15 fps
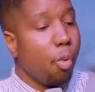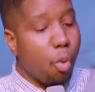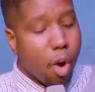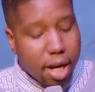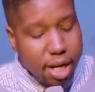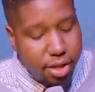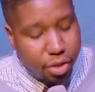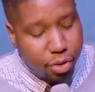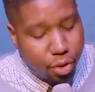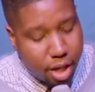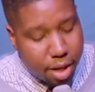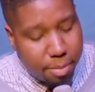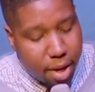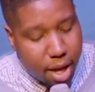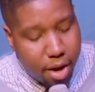One in
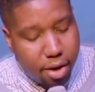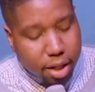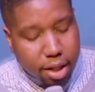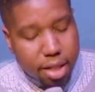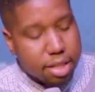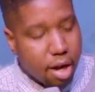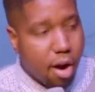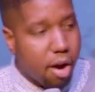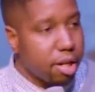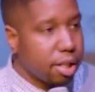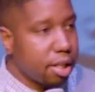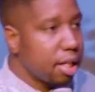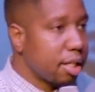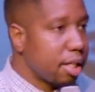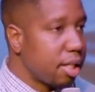three Americans
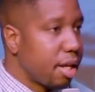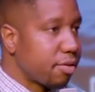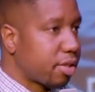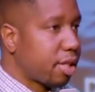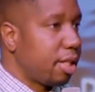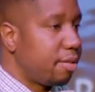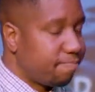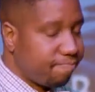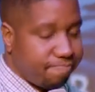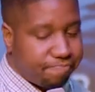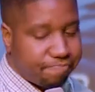aren't getting enough sleep.